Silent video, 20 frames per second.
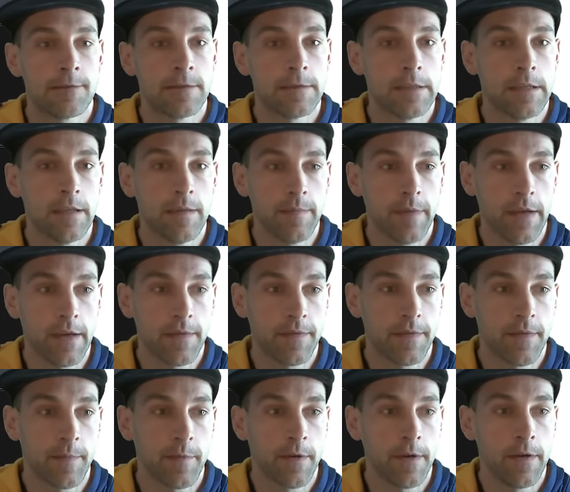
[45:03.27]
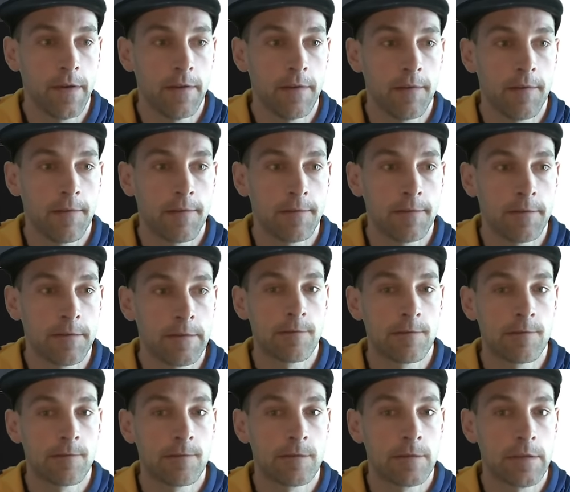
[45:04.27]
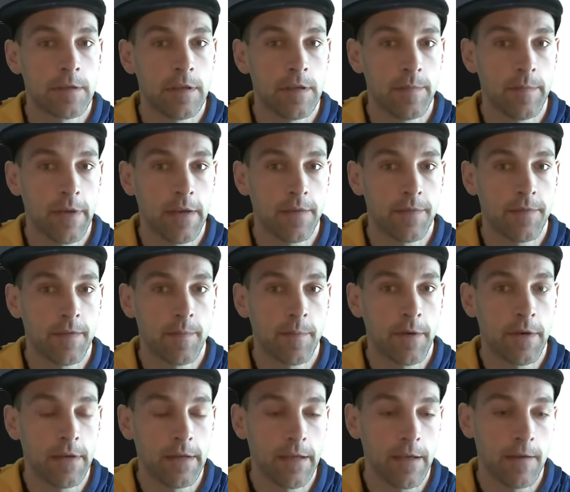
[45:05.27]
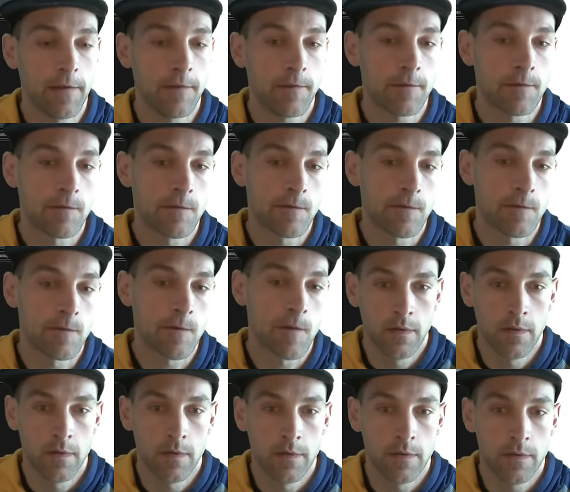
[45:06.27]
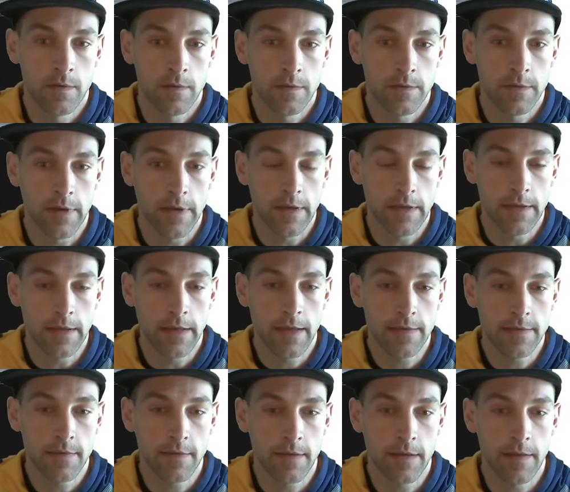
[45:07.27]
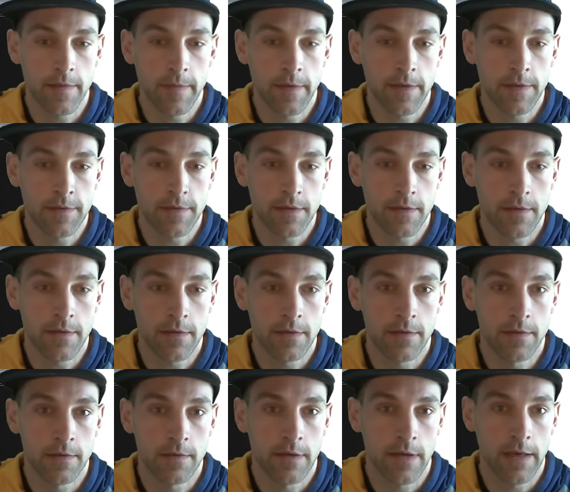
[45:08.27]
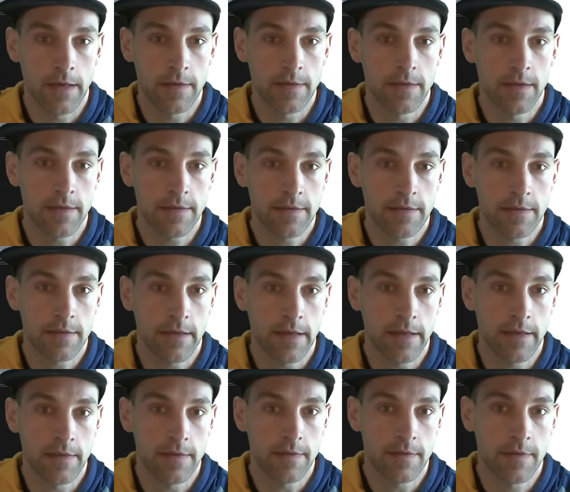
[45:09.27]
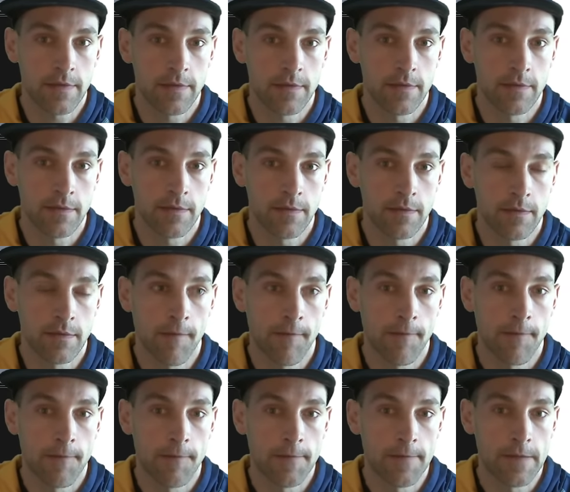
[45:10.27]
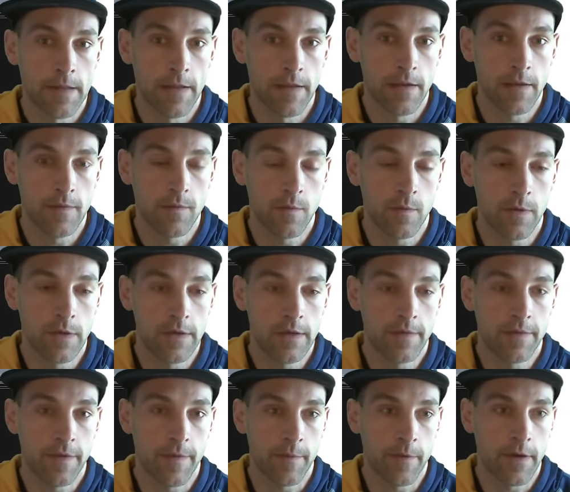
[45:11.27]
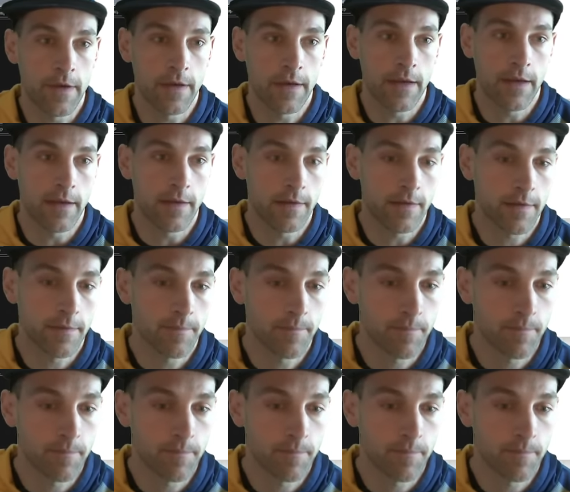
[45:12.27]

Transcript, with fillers: Getting back Ephemerate, getting back Ephemerate again. So I can cast Archaeomancer, I can dust their lands, and they'll have one Ephemerate in hand.